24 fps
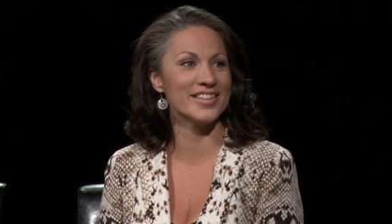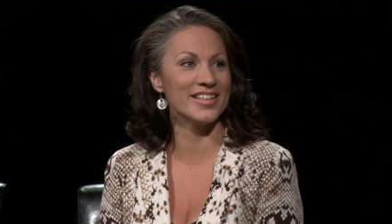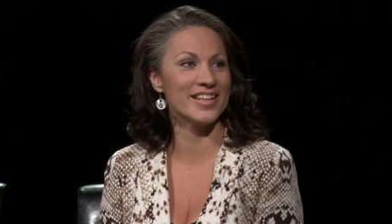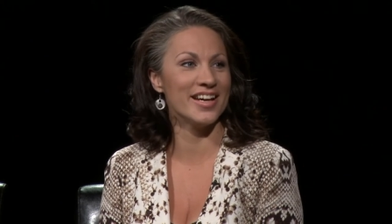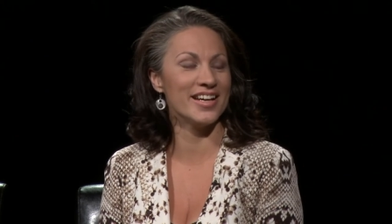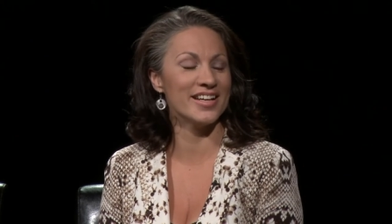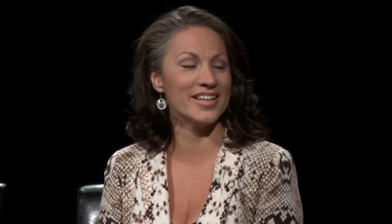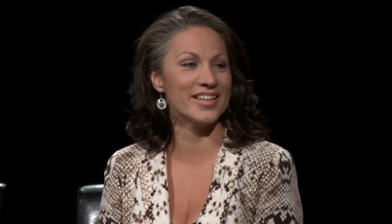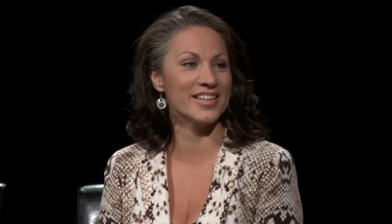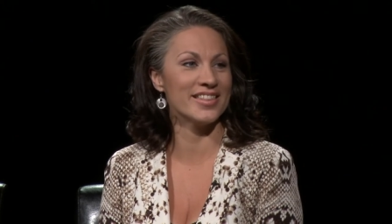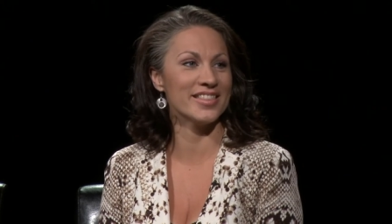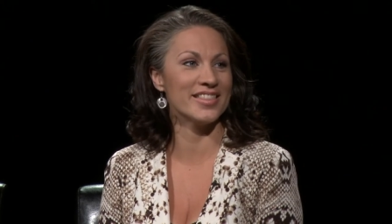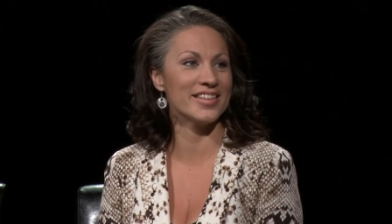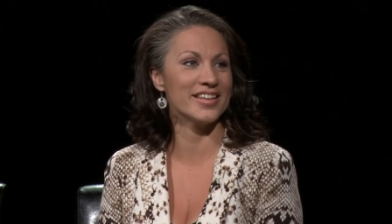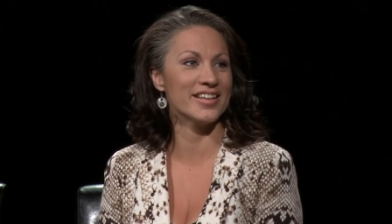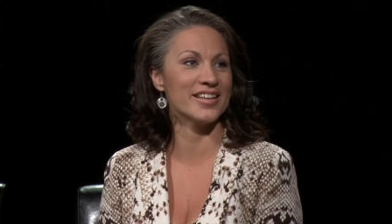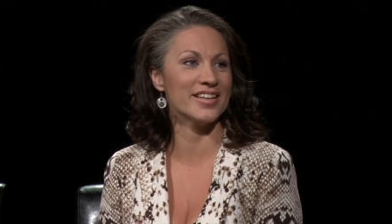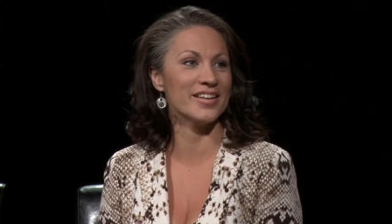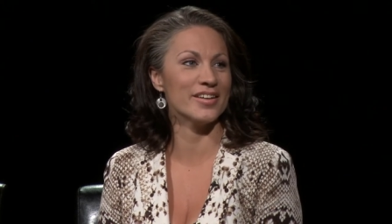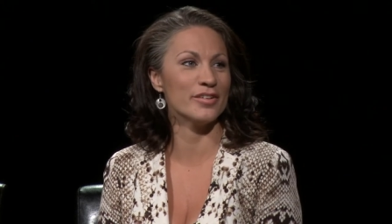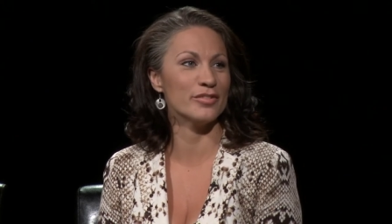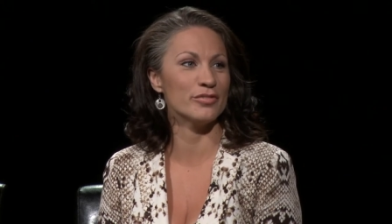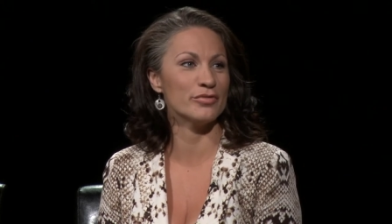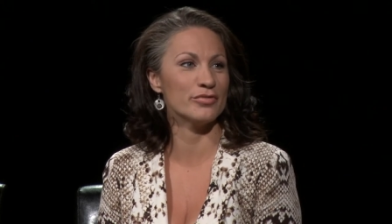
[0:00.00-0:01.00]
that I can
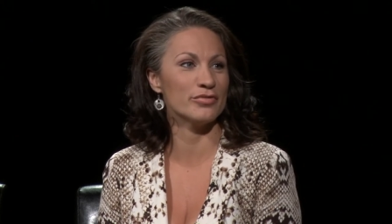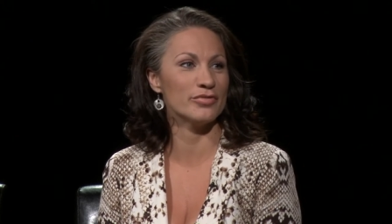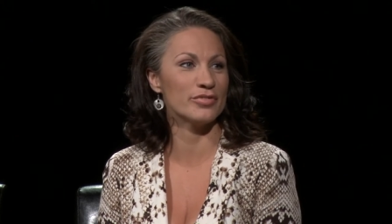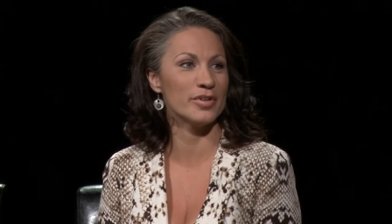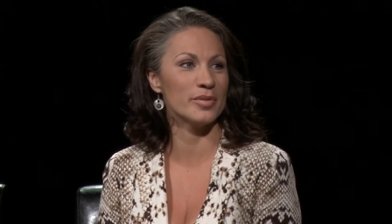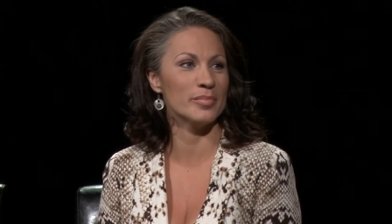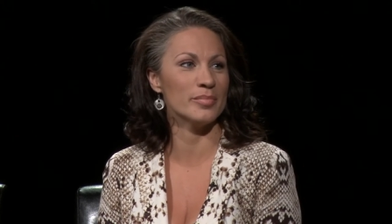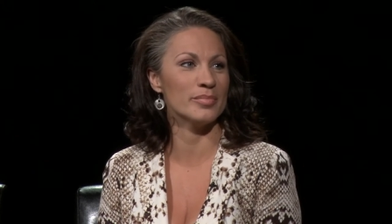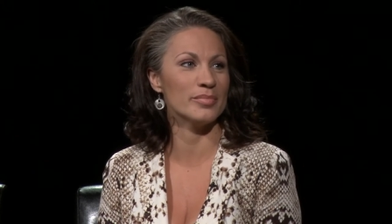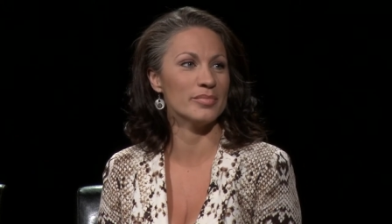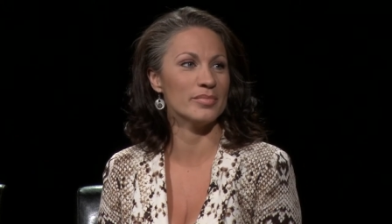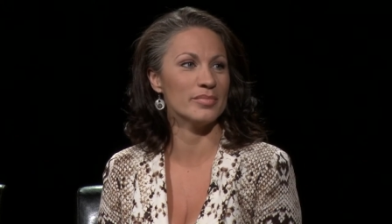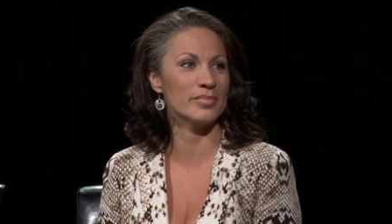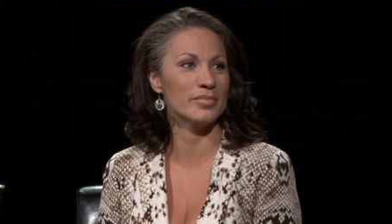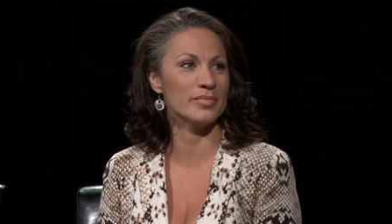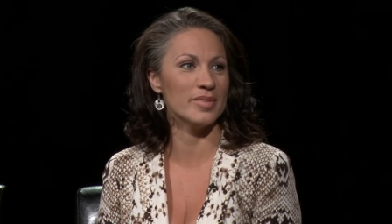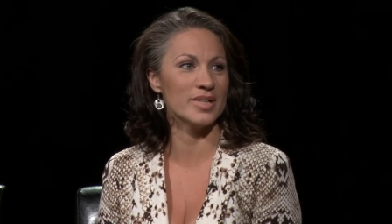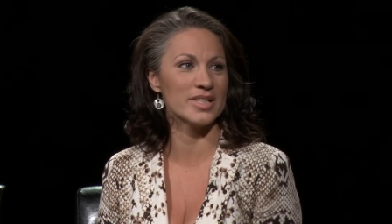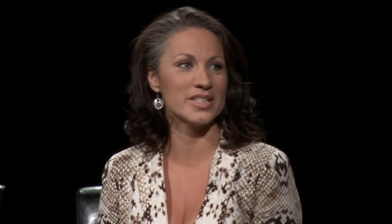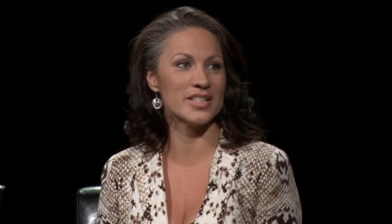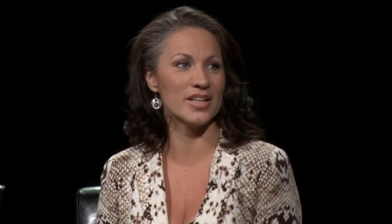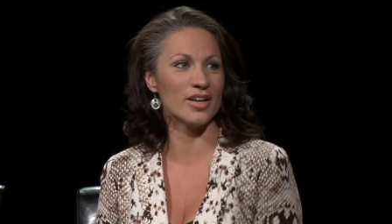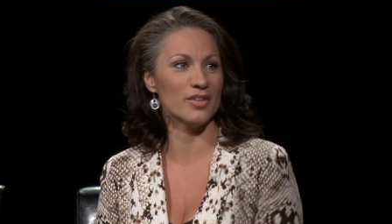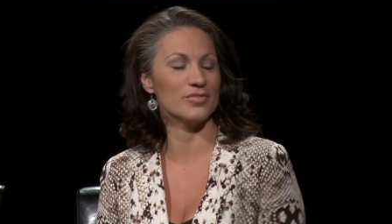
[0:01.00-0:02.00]
think of from
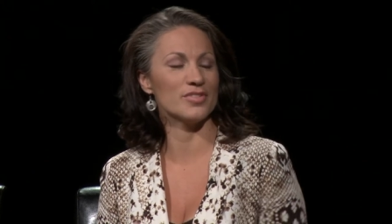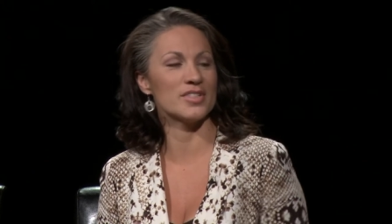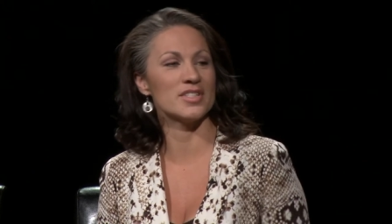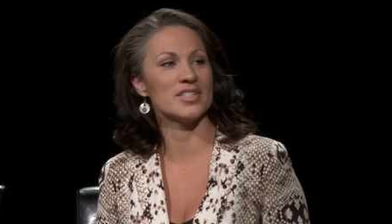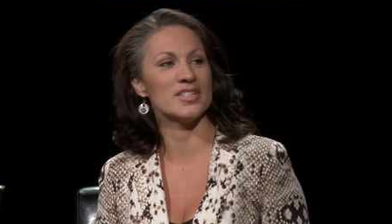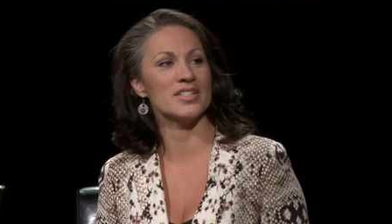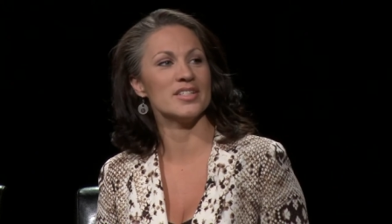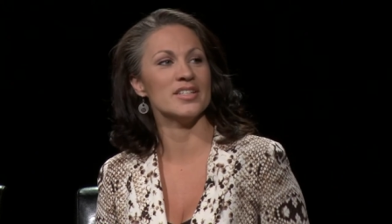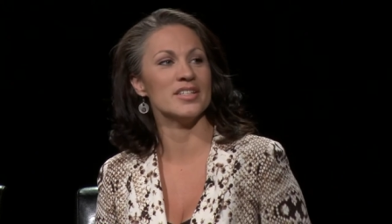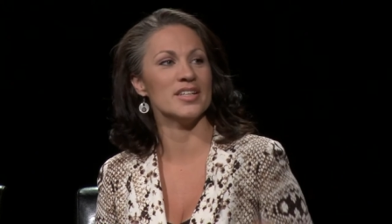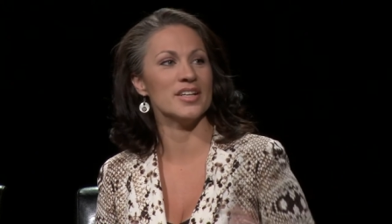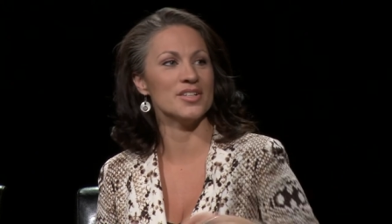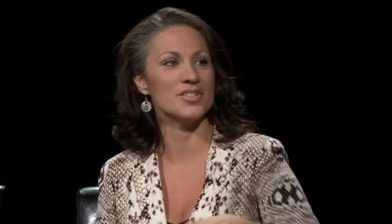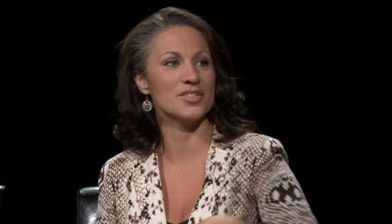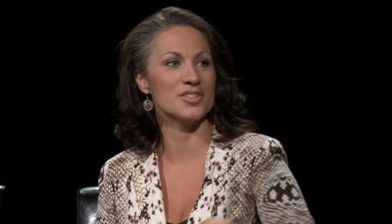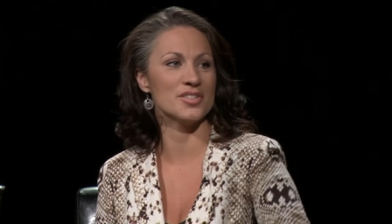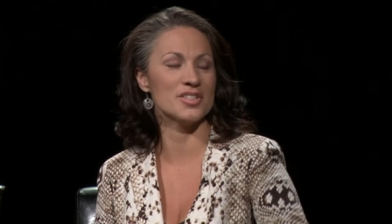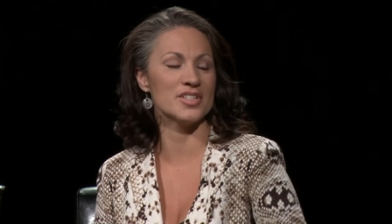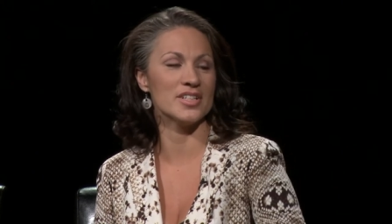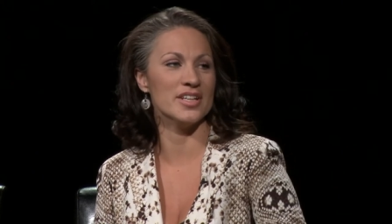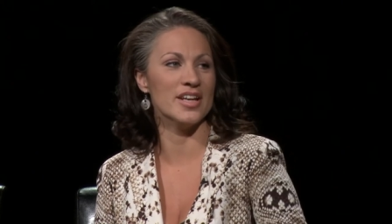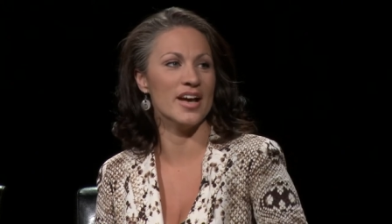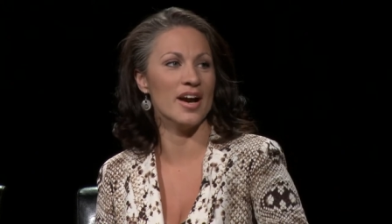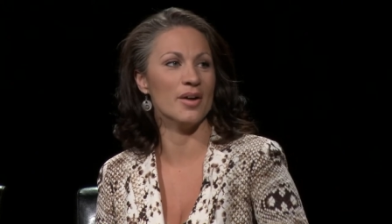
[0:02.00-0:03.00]
myself as a teenager
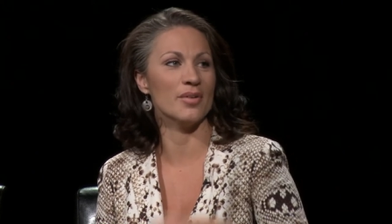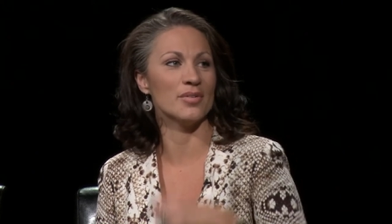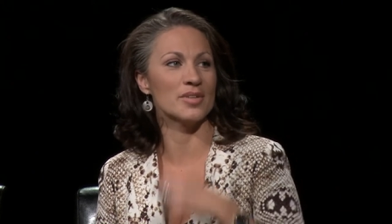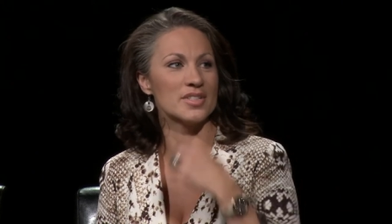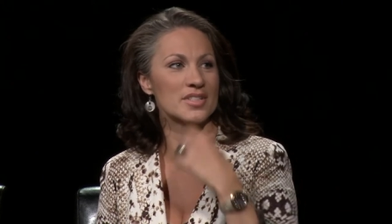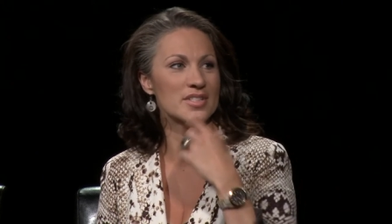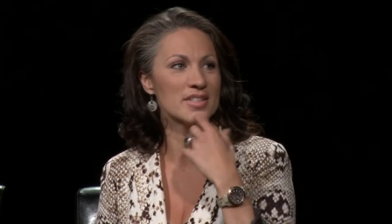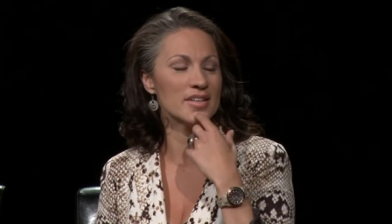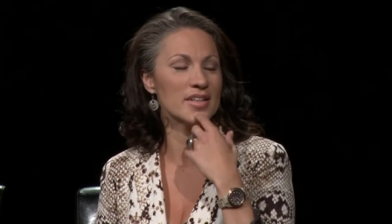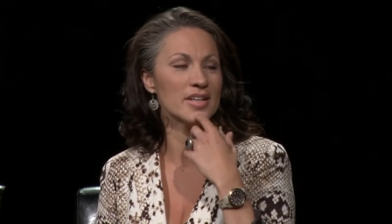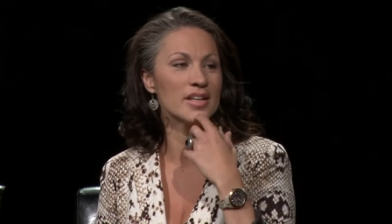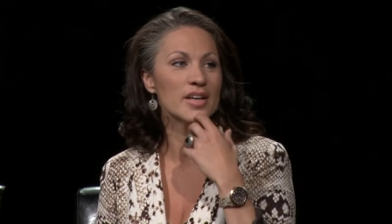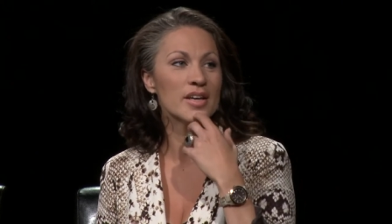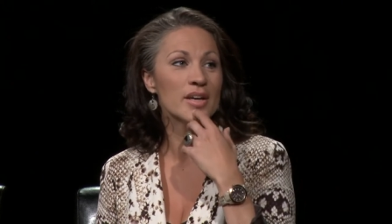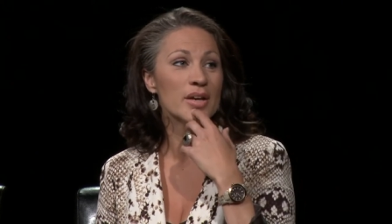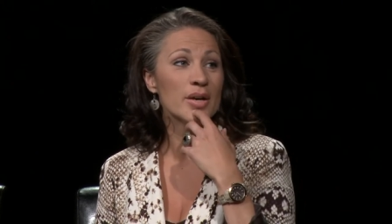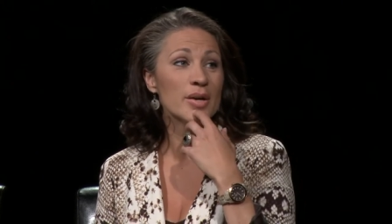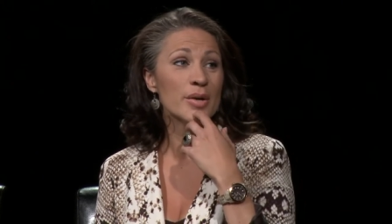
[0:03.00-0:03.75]
to now is that